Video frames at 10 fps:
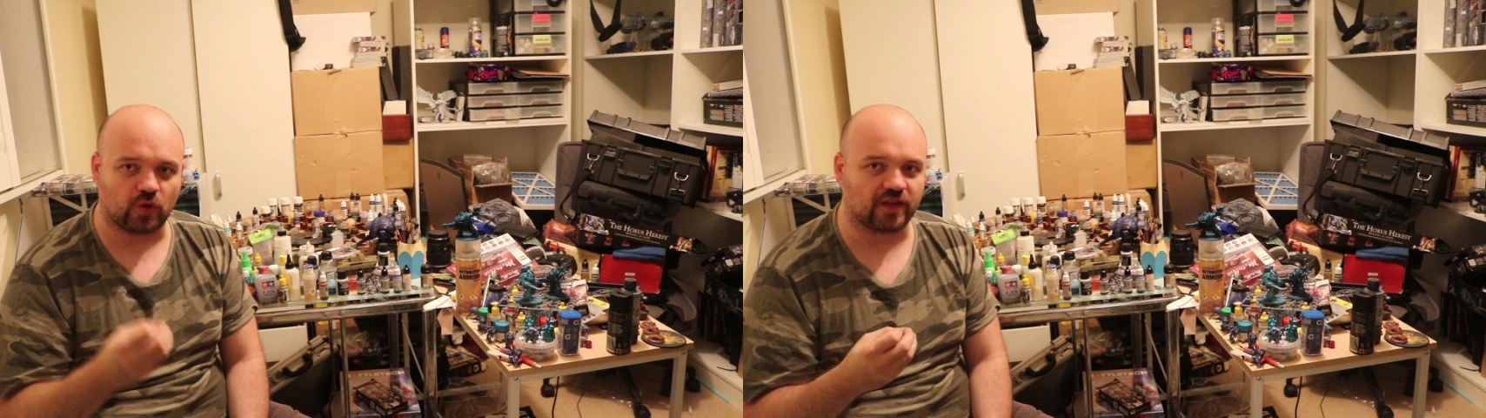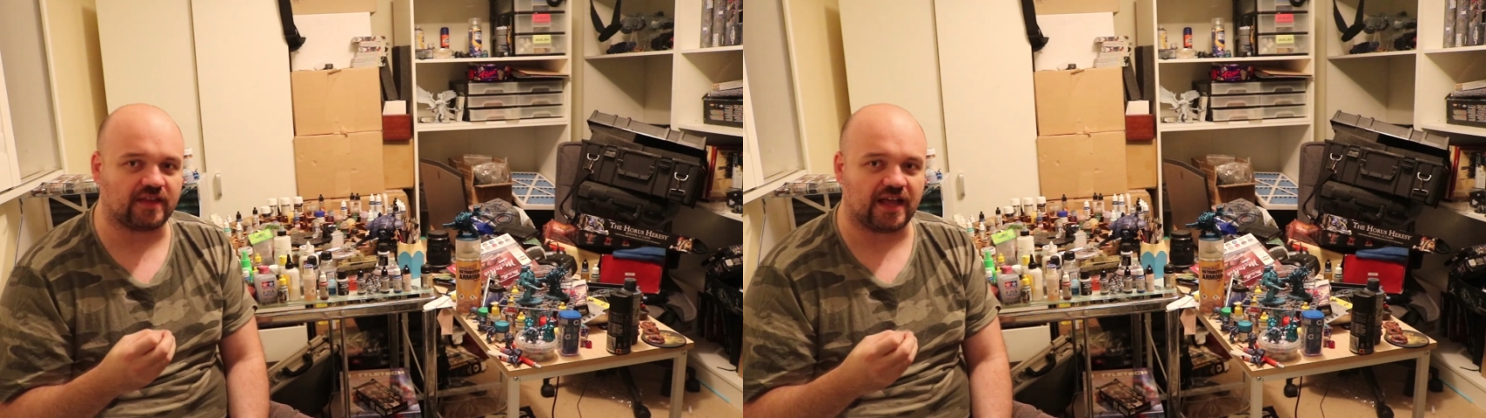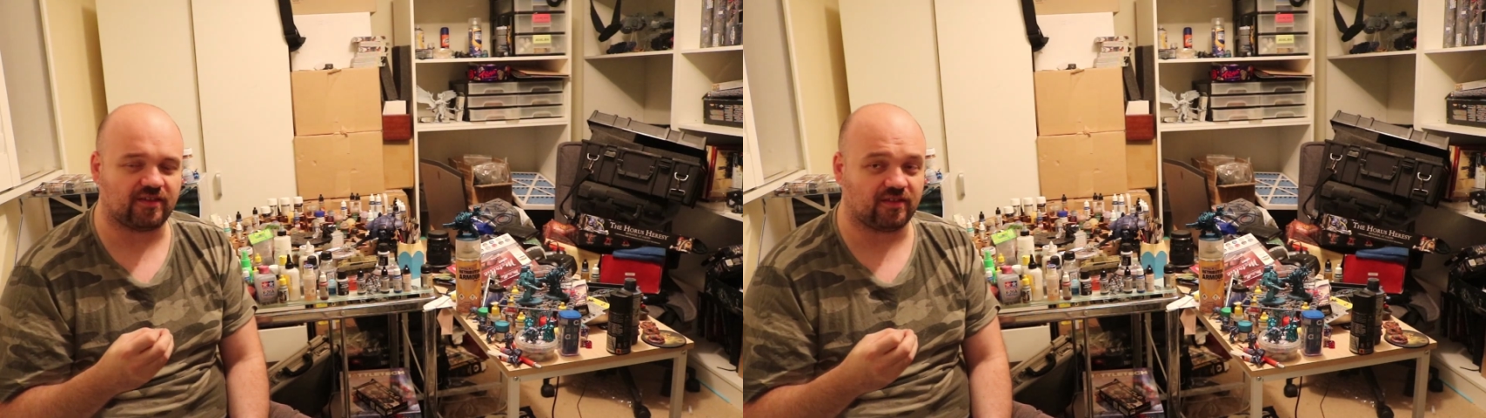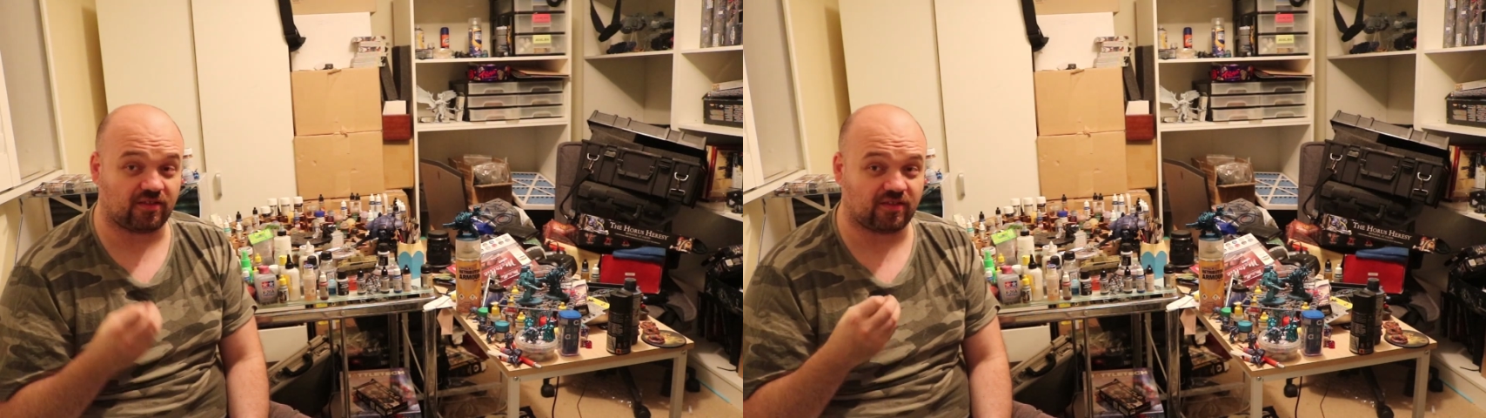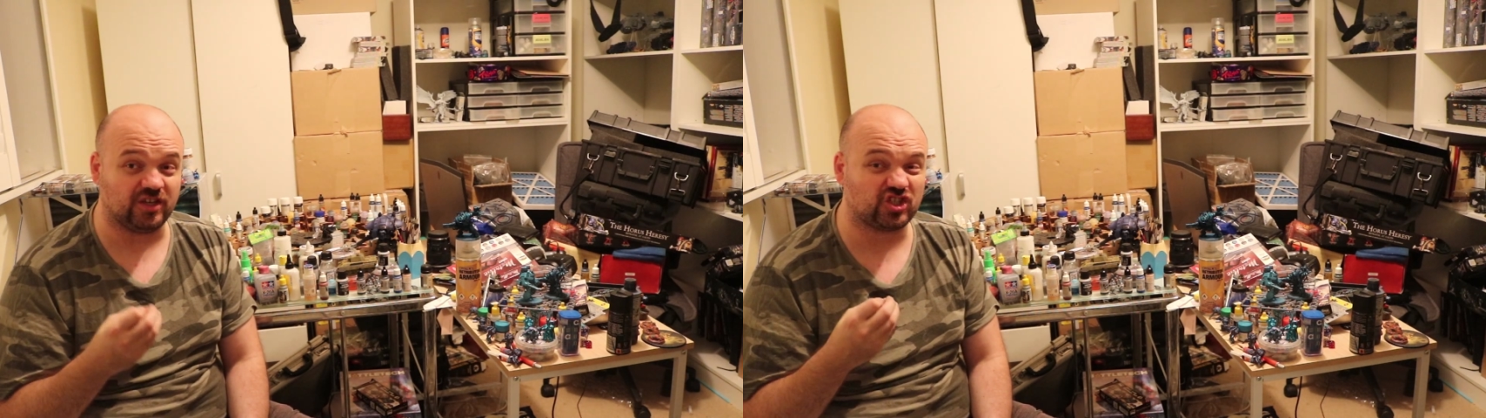what it does is
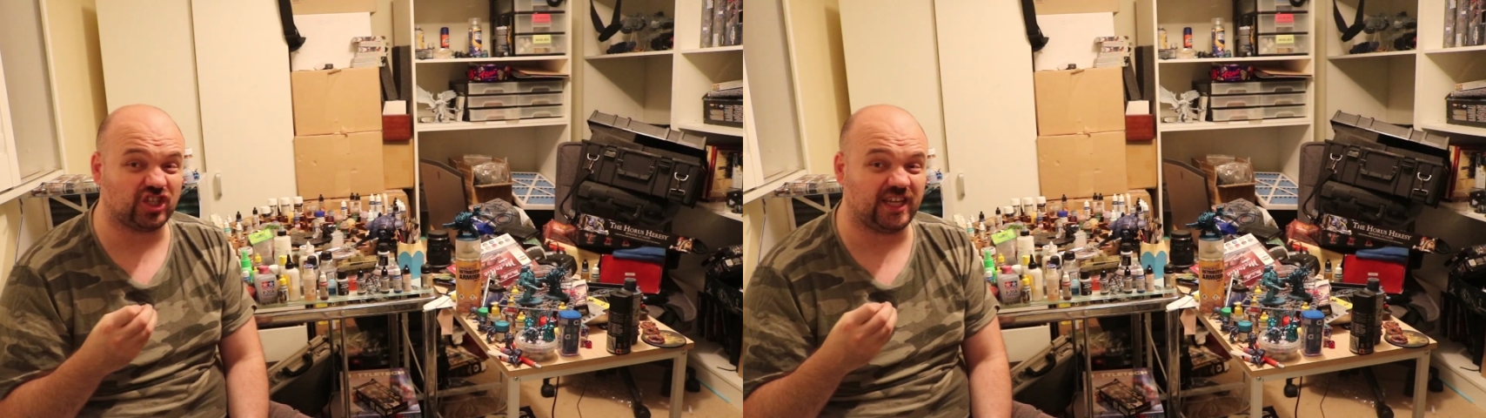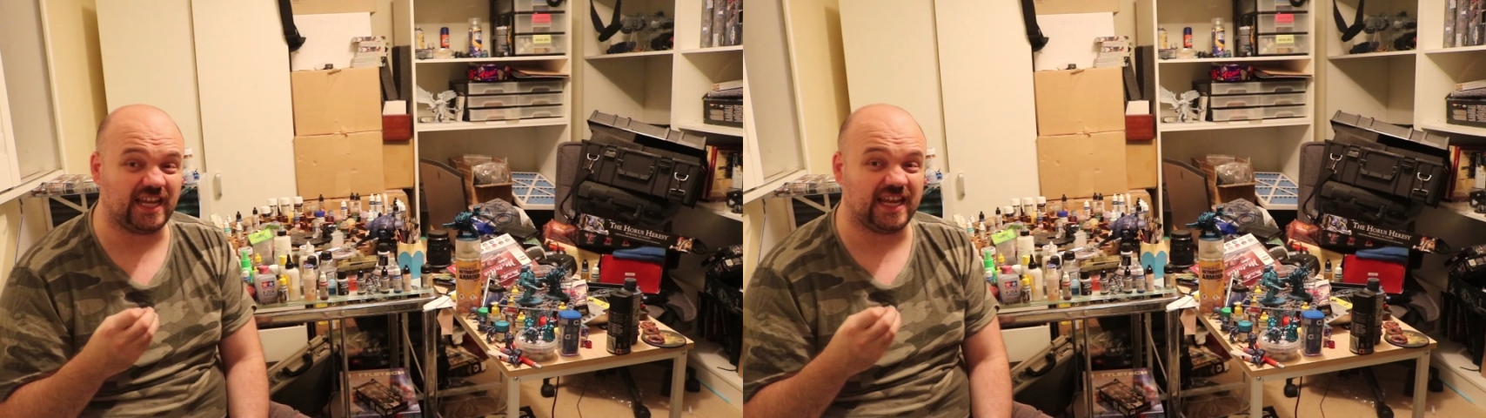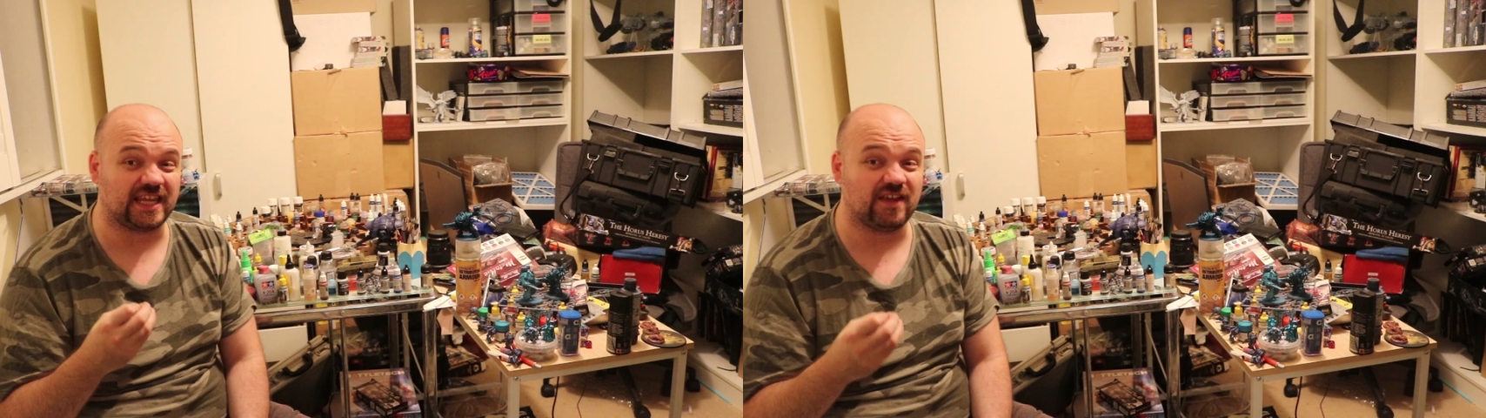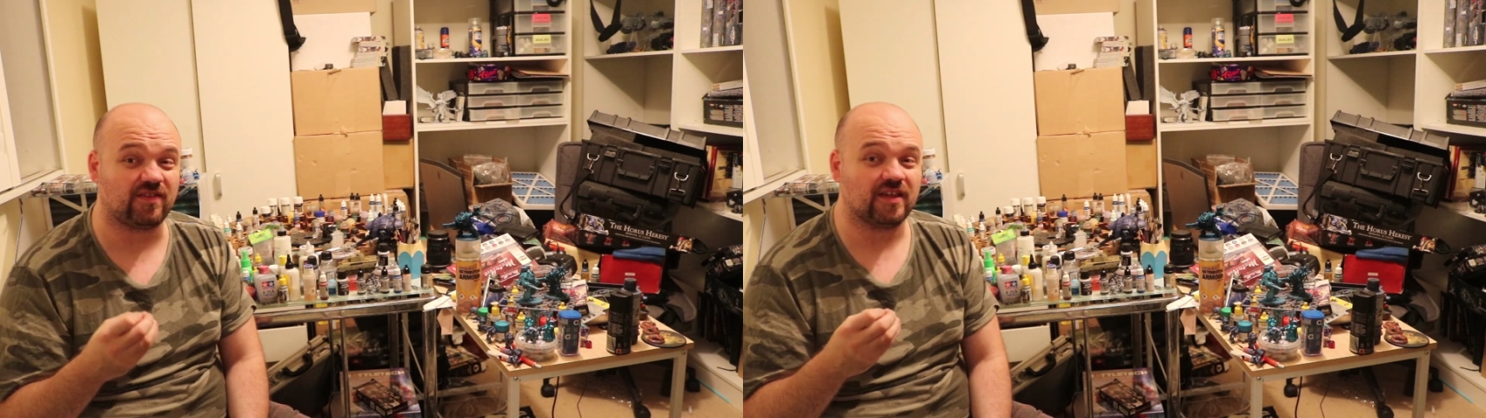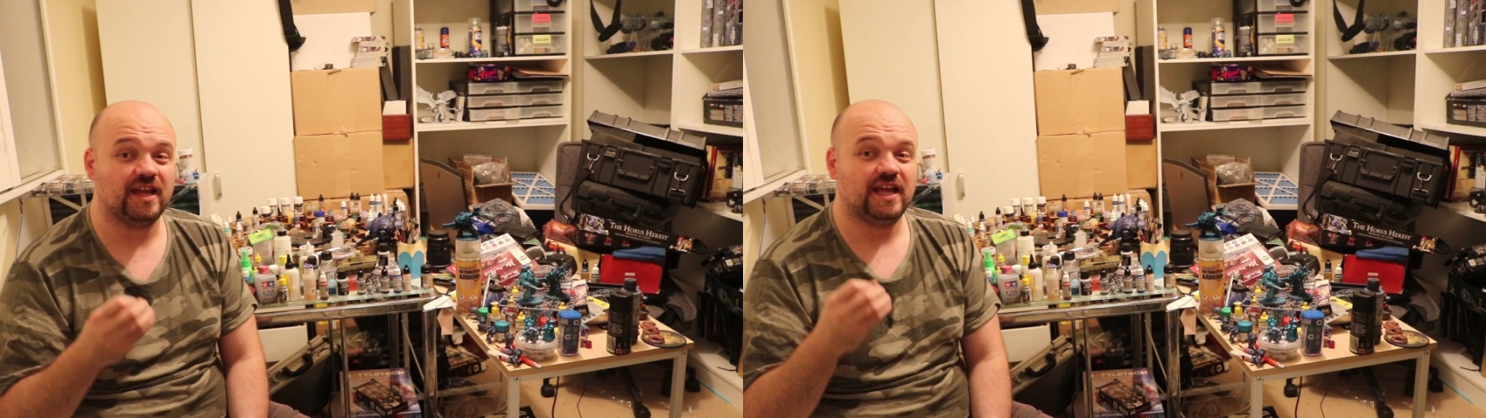essentially it
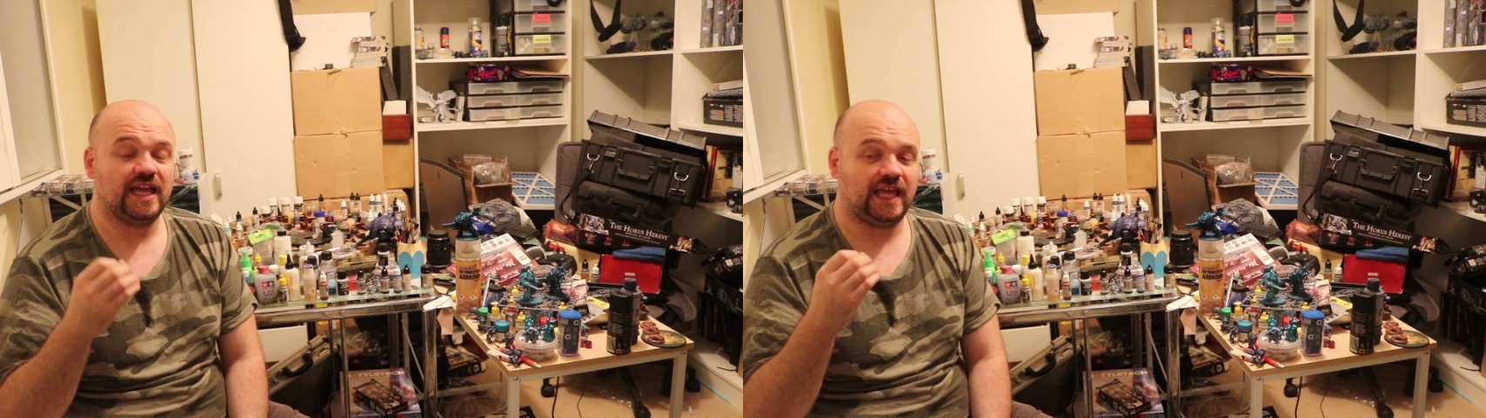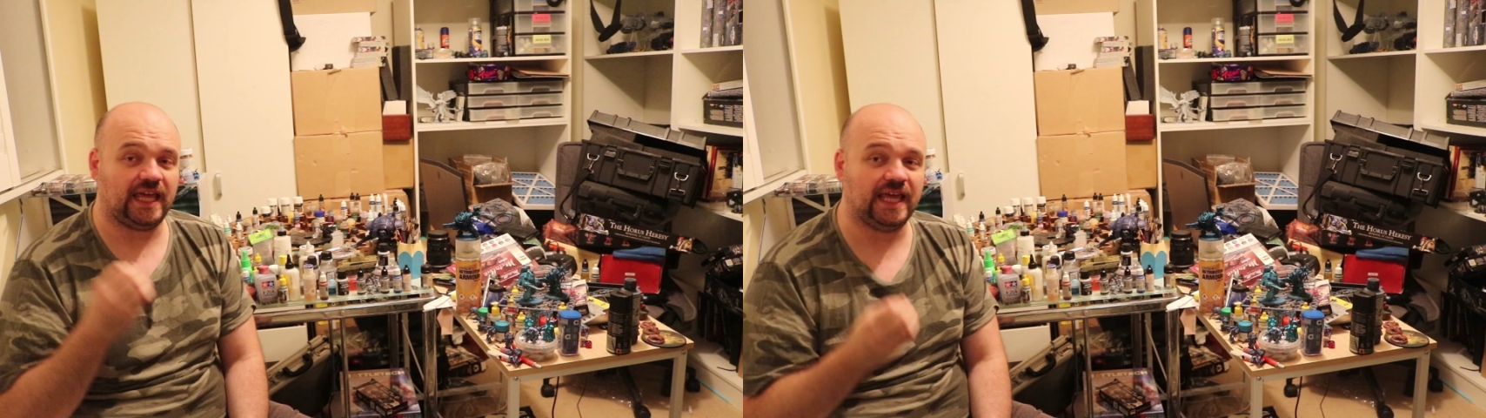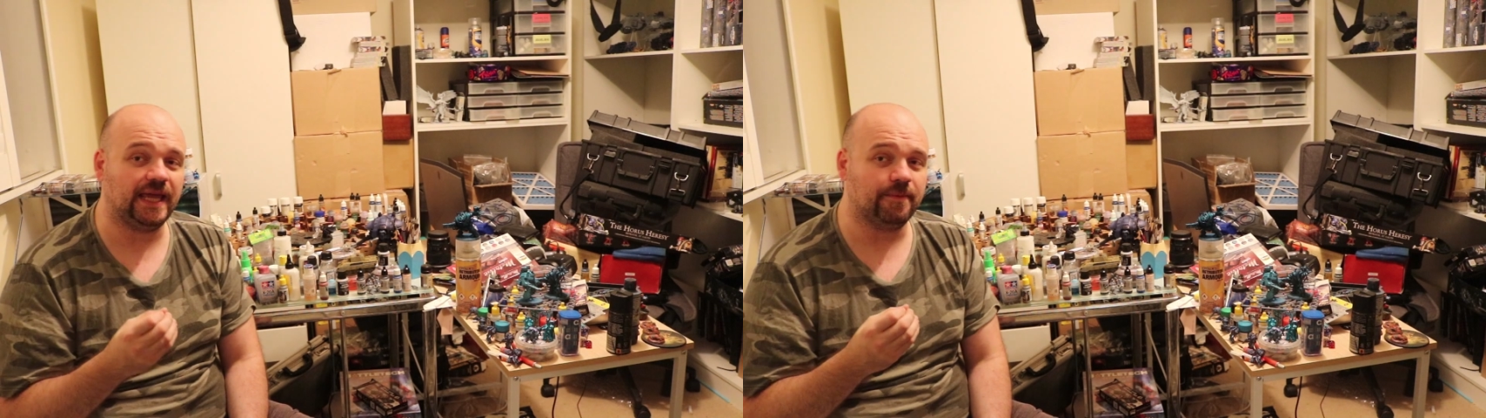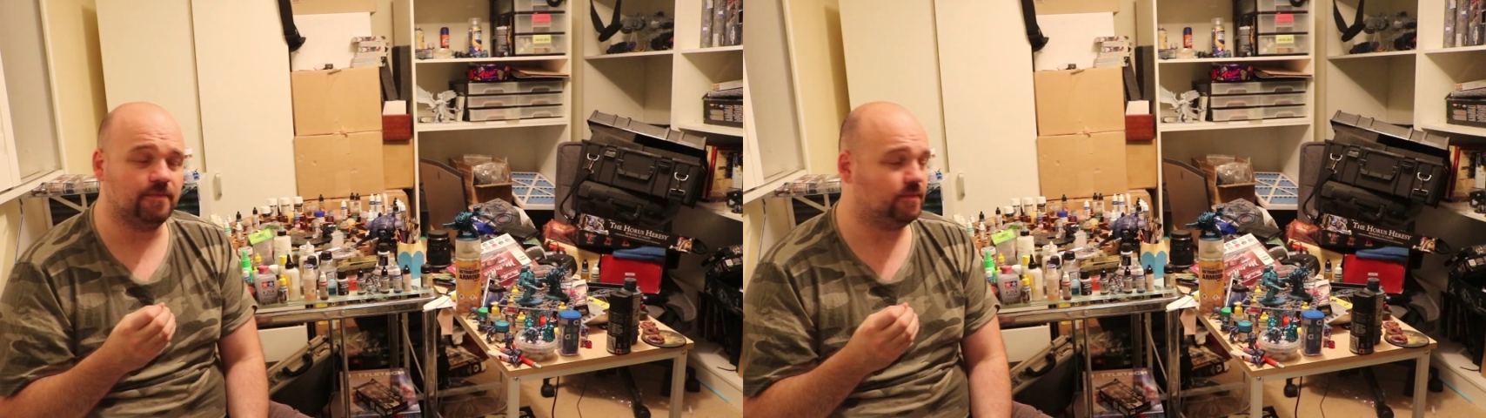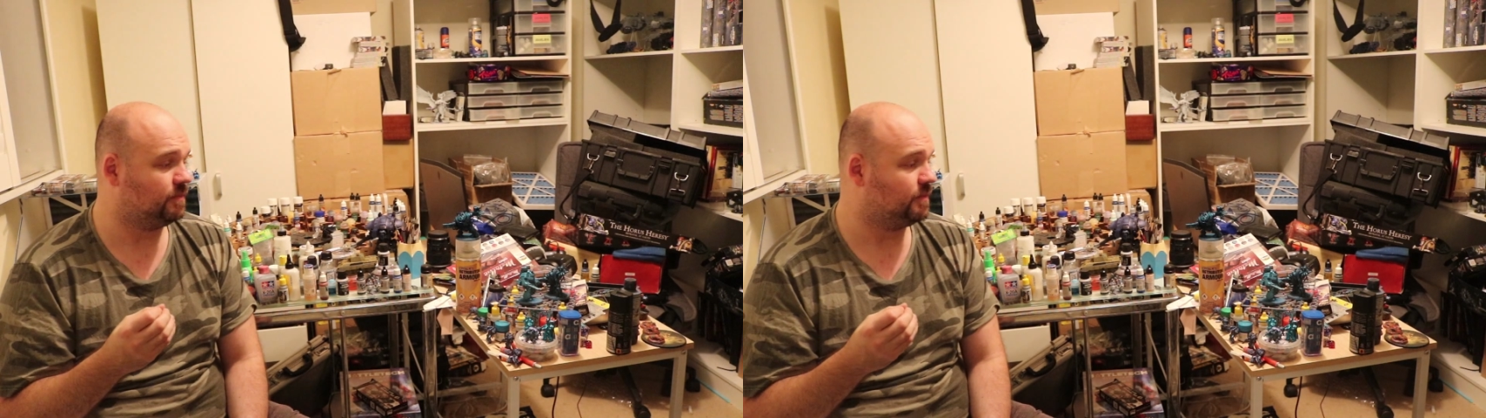gives him